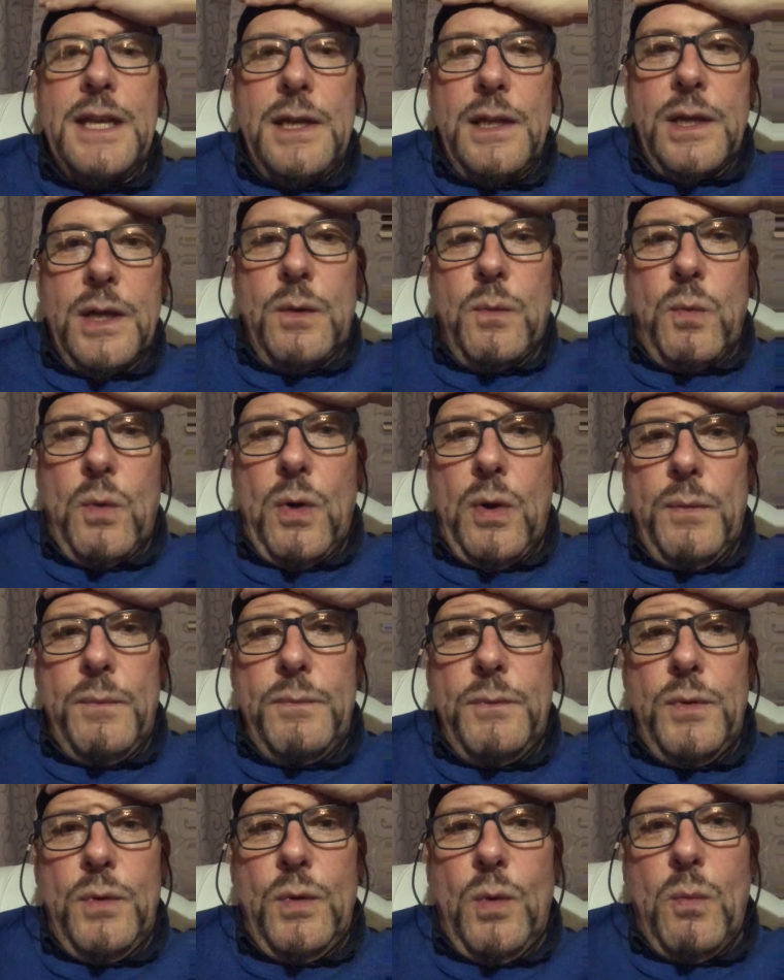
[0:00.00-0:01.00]
a look at what
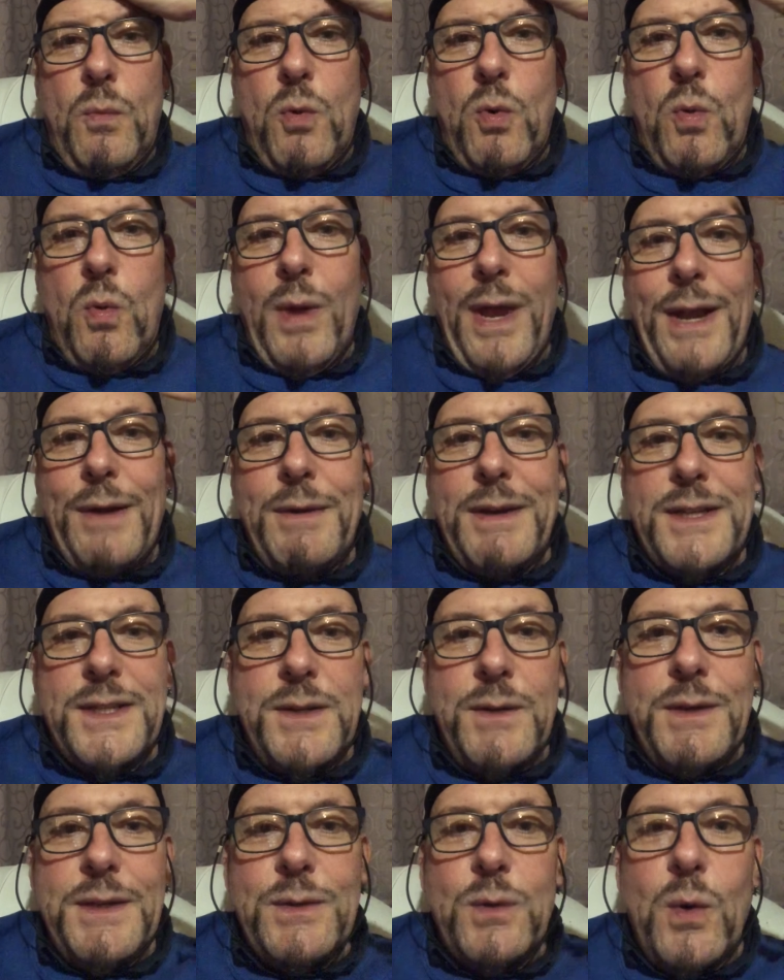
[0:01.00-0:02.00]
normal
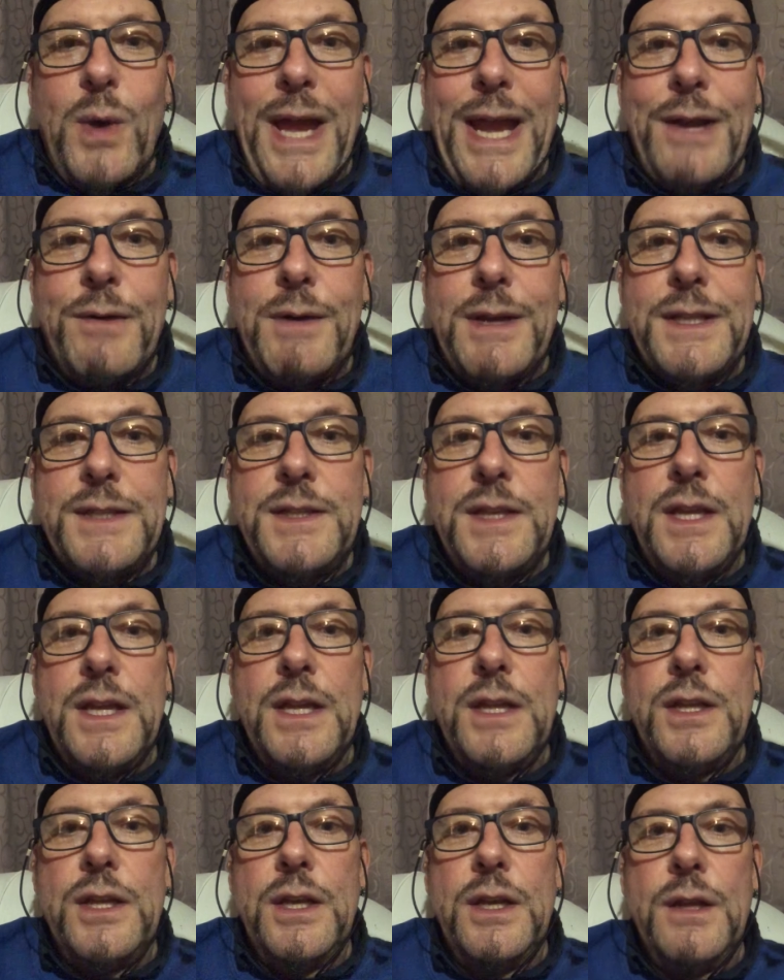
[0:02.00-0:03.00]
anorexia is, or
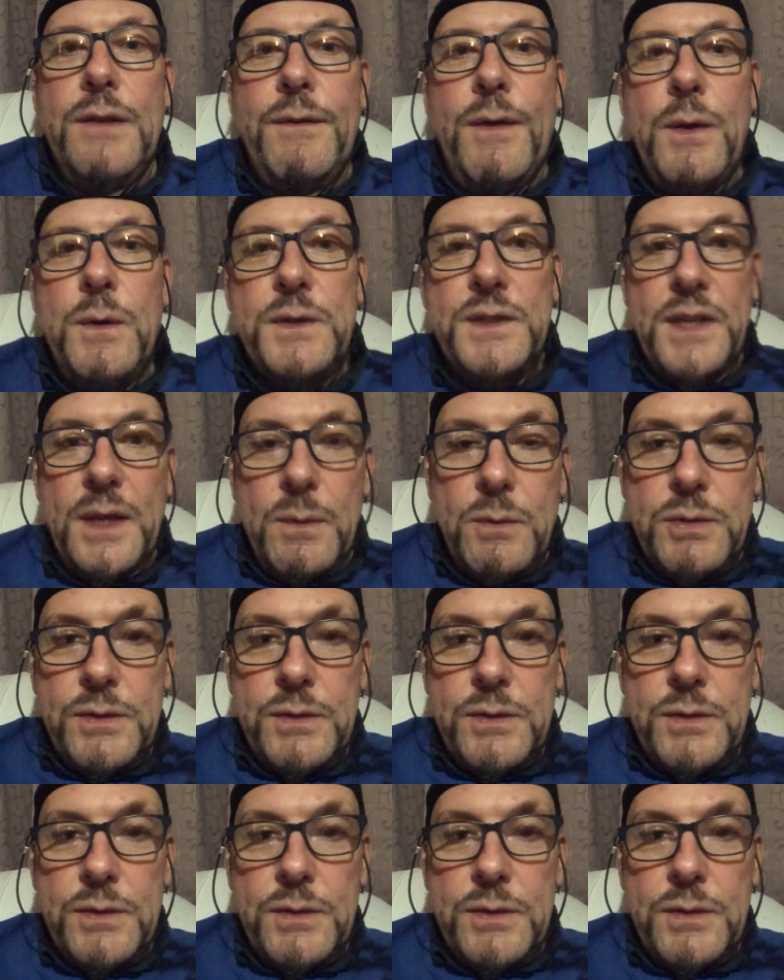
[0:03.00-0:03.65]
anorexia nervosa,